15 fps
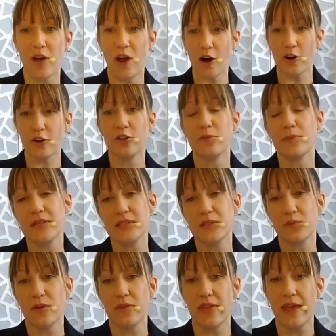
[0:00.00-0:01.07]
arguments
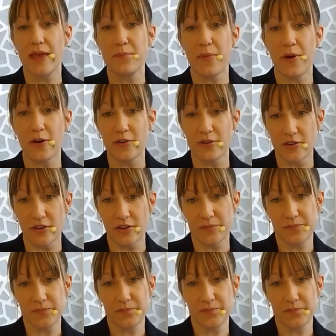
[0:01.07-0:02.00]
with a partner?